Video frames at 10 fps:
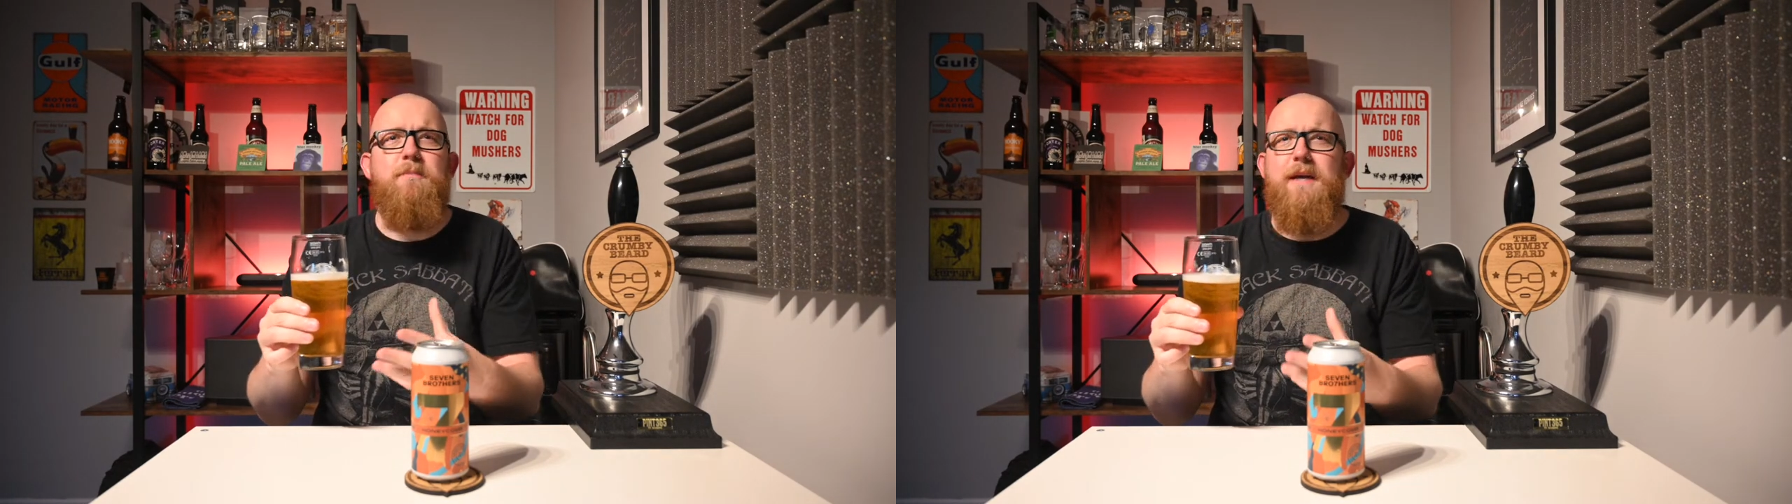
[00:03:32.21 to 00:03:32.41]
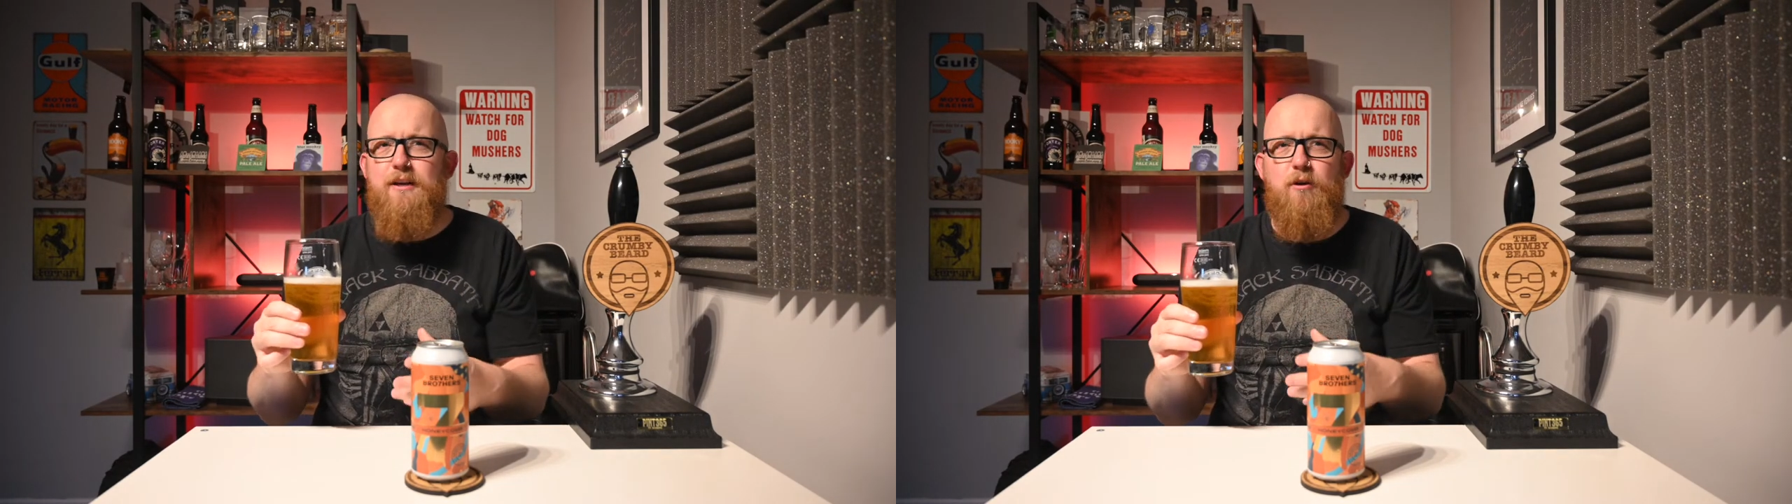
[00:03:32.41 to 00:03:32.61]

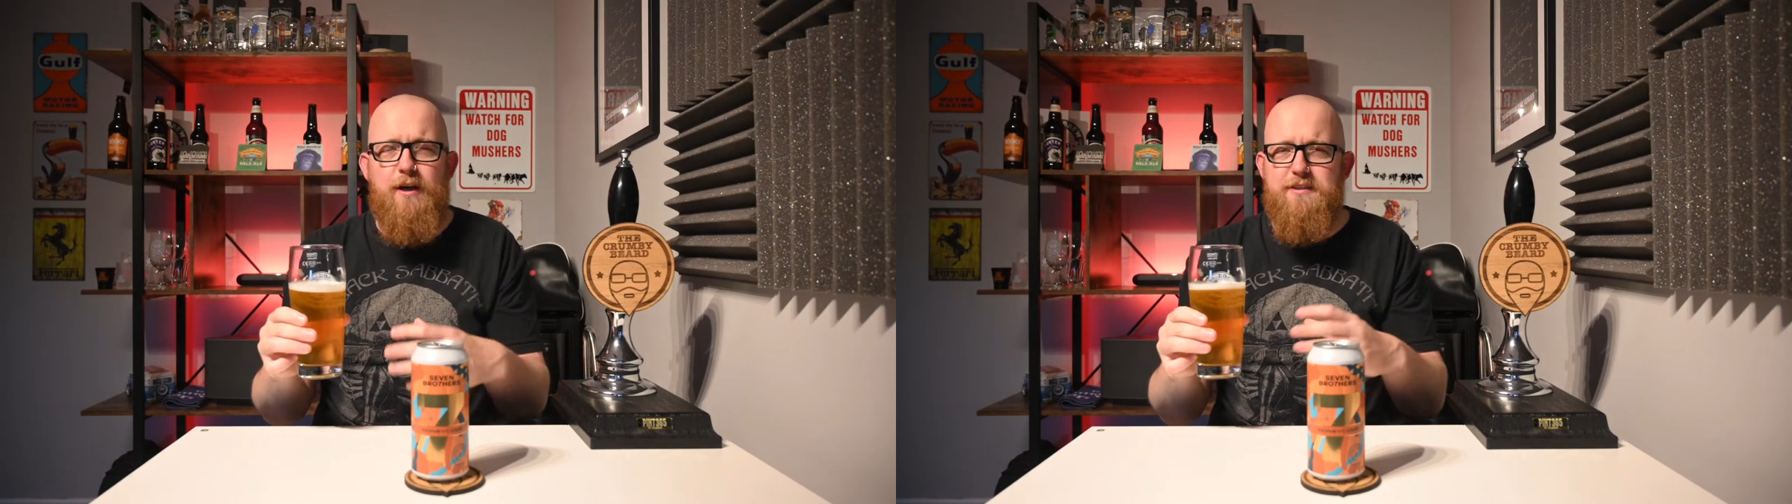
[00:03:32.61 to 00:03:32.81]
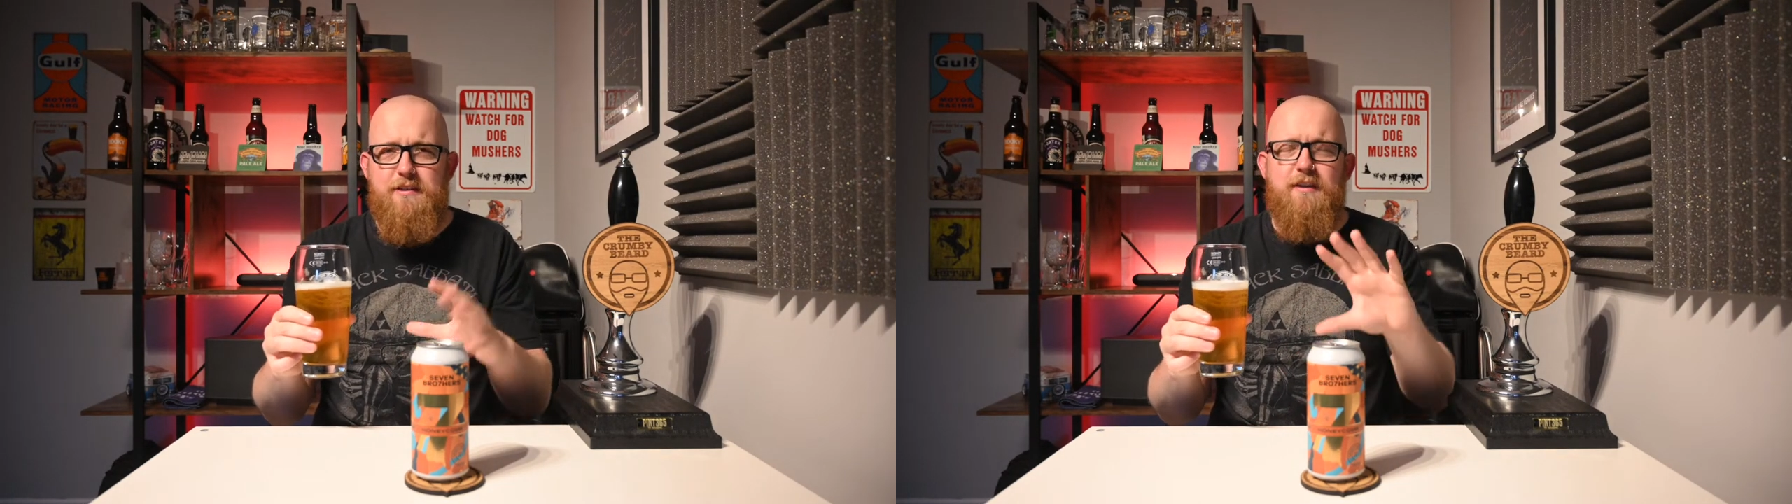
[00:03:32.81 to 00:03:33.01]
beer, not
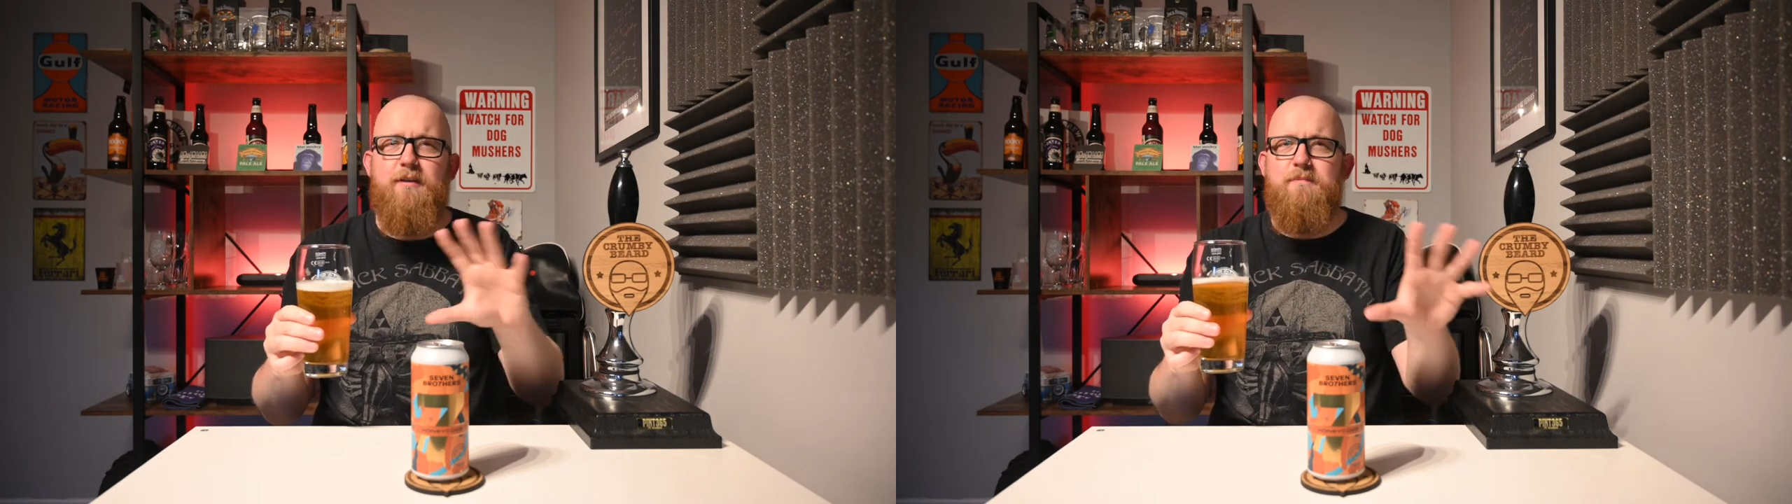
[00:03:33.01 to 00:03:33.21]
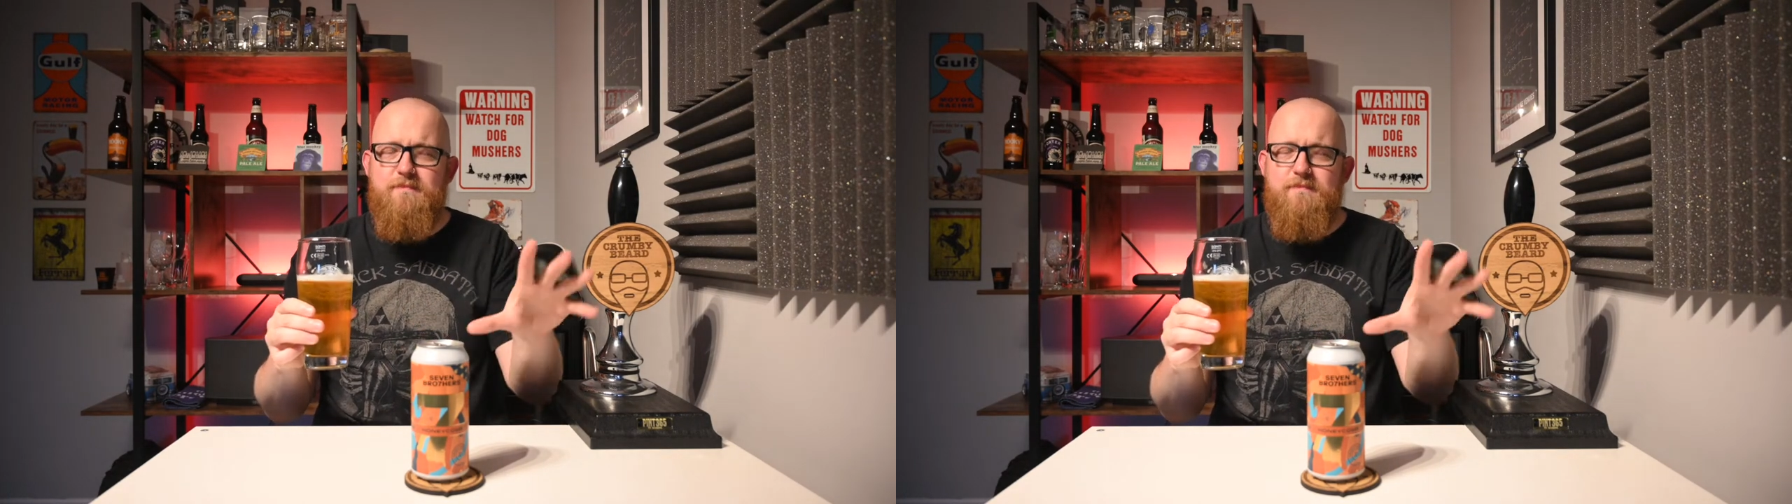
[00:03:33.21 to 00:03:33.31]
as in the